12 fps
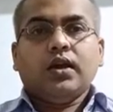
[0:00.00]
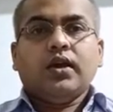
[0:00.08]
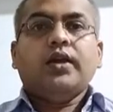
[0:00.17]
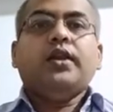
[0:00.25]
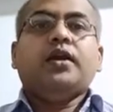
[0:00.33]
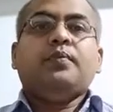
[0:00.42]

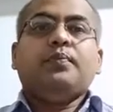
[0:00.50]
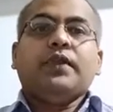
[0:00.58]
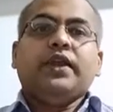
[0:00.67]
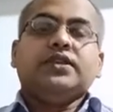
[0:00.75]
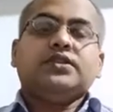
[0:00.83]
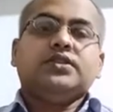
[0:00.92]
in a
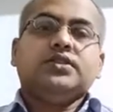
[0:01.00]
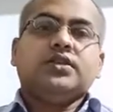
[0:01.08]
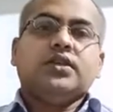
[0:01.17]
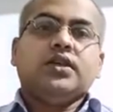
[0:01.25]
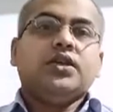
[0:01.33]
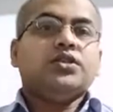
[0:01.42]
place
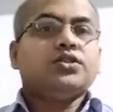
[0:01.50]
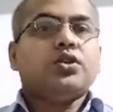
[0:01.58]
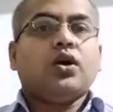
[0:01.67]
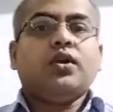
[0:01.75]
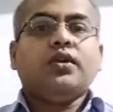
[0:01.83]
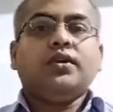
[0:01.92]
is
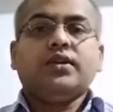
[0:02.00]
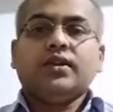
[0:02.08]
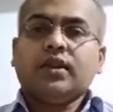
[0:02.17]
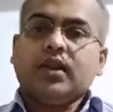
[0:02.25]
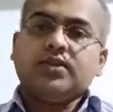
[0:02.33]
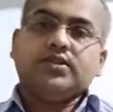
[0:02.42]
called
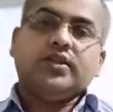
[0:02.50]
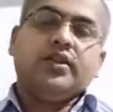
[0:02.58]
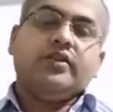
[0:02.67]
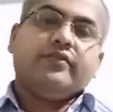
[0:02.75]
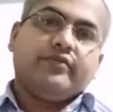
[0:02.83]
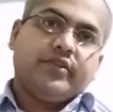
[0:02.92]

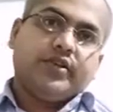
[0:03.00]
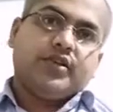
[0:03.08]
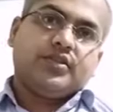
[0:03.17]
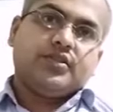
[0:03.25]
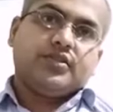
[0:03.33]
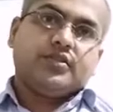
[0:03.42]

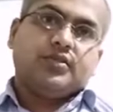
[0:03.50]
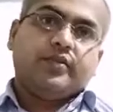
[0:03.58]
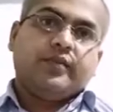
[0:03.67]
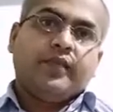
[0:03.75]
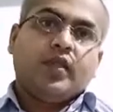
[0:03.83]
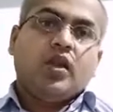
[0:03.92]
classification,
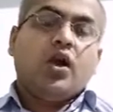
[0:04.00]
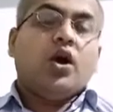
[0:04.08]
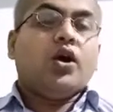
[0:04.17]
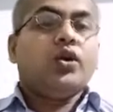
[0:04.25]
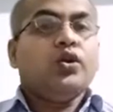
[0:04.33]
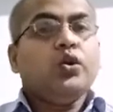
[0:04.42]

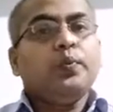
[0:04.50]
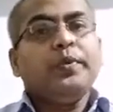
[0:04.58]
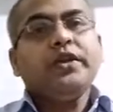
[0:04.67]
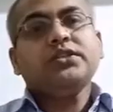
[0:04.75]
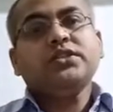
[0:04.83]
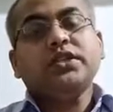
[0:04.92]
or
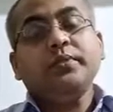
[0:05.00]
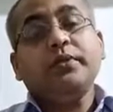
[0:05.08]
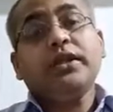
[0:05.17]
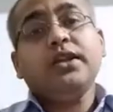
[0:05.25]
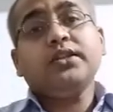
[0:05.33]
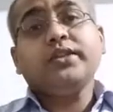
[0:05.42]
grouping
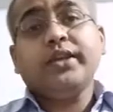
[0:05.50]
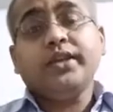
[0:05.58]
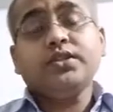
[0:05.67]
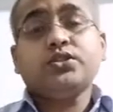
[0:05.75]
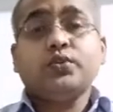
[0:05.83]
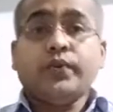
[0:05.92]
similar
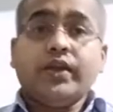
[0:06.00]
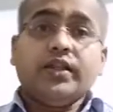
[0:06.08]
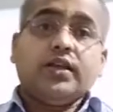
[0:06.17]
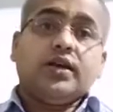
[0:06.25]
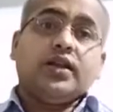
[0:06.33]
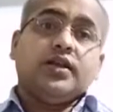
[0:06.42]
things
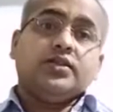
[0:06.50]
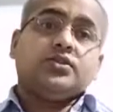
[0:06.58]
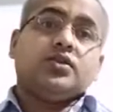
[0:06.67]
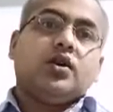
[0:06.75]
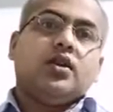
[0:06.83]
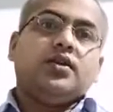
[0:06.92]
together is
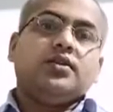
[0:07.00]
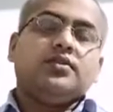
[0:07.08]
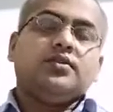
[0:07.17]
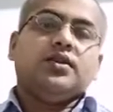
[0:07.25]
called